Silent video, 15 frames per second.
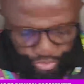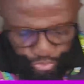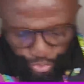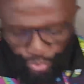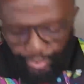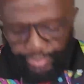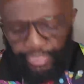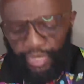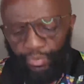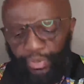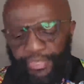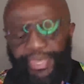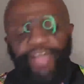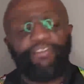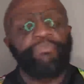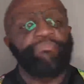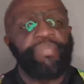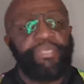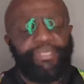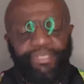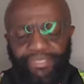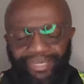do it without
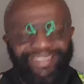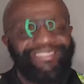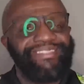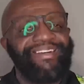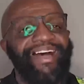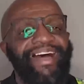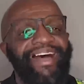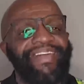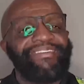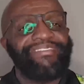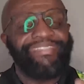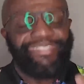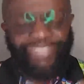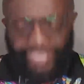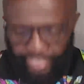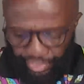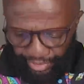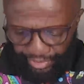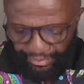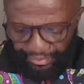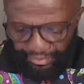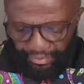being a God
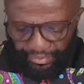seeker.